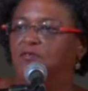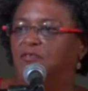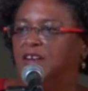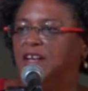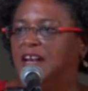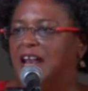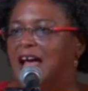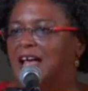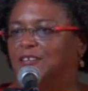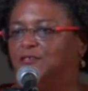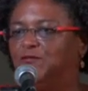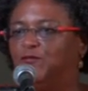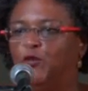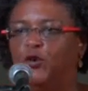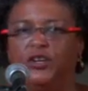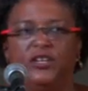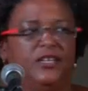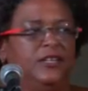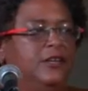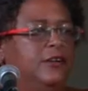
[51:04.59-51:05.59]
for the last
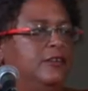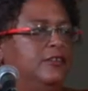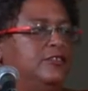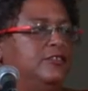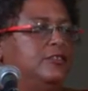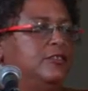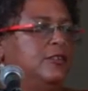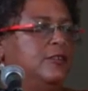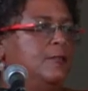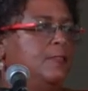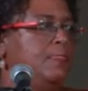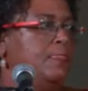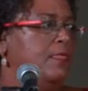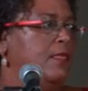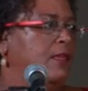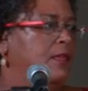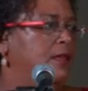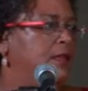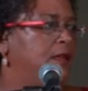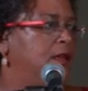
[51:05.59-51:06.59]
40 years.
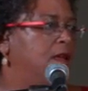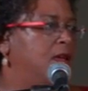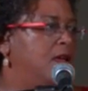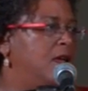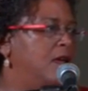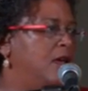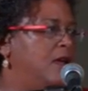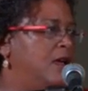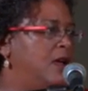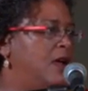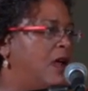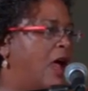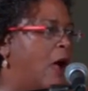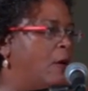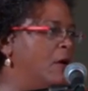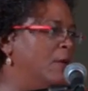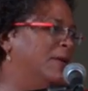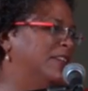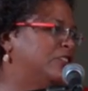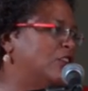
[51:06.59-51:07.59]
And
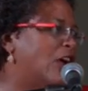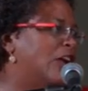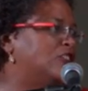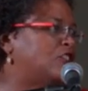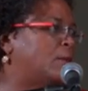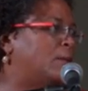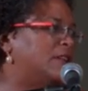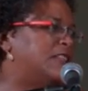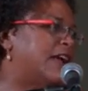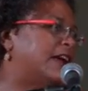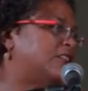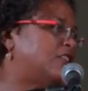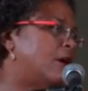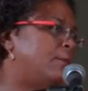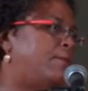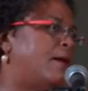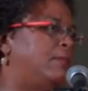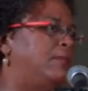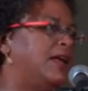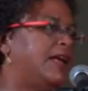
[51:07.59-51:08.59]
we must also protect our
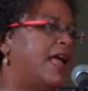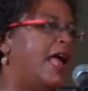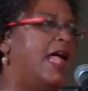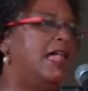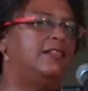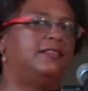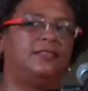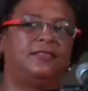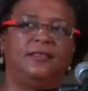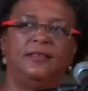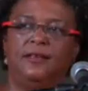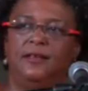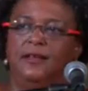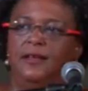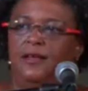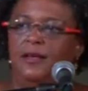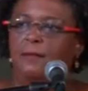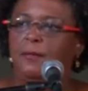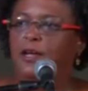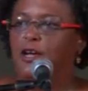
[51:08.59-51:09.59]
public health.
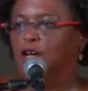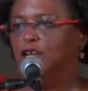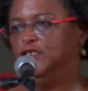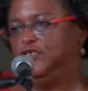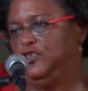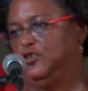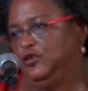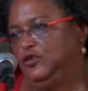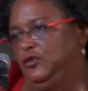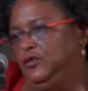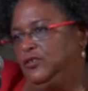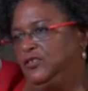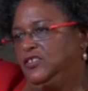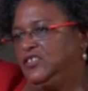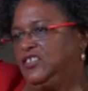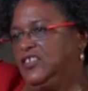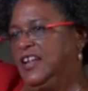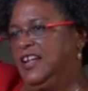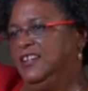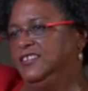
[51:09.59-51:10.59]
Because you
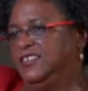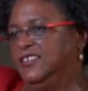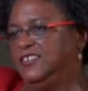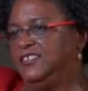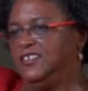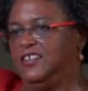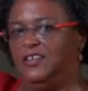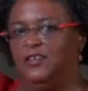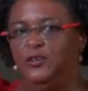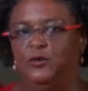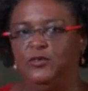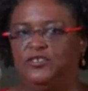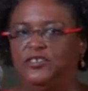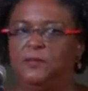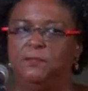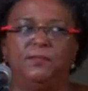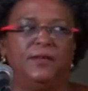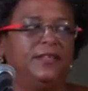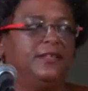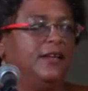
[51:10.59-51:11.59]
sneeze in St. Lucie,
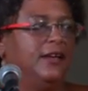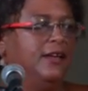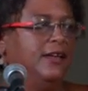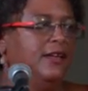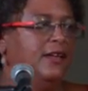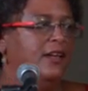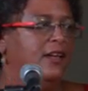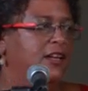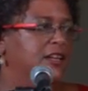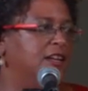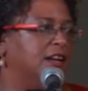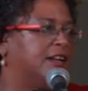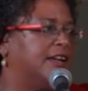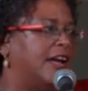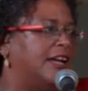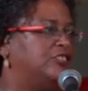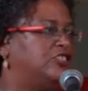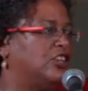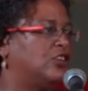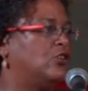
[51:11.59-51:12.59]
Peter, you
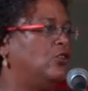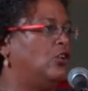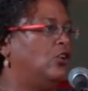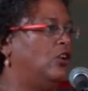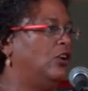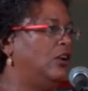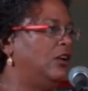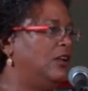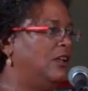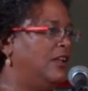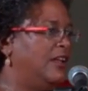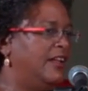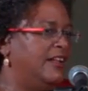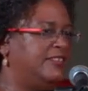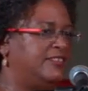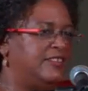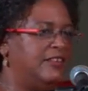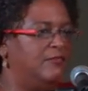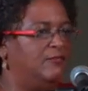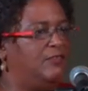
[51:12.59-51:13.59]
catch a cold in
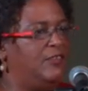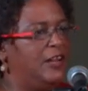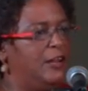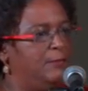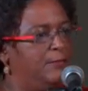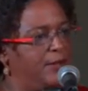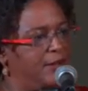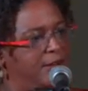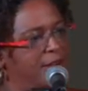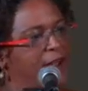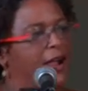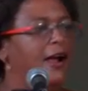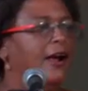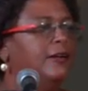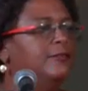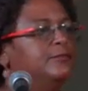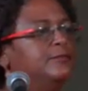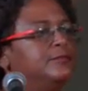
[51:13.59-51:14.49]
St. Philip in Dar.